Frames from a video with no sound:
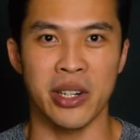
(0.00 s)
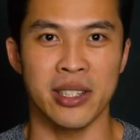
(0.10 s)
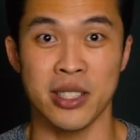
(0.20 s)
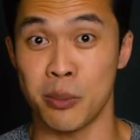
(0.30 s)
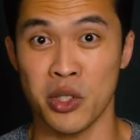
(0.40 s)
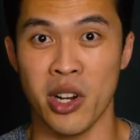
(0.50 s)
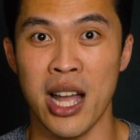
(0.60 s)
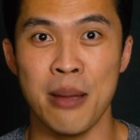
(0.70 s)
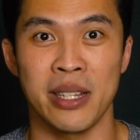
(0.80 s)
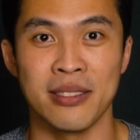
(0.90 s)
to
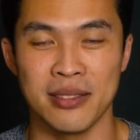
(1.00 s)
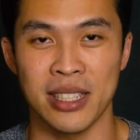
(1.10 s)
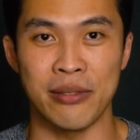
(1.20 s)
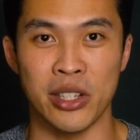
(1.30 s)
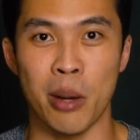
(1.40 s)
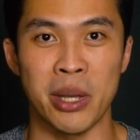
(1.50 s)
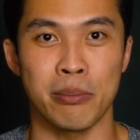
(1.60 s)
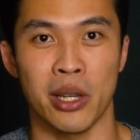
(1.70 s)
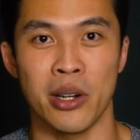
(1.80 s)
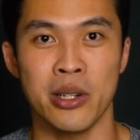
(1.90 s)
subscribe and leave a
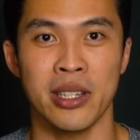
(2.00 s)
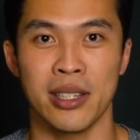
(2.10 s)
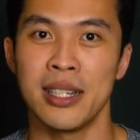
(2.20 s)
comment below.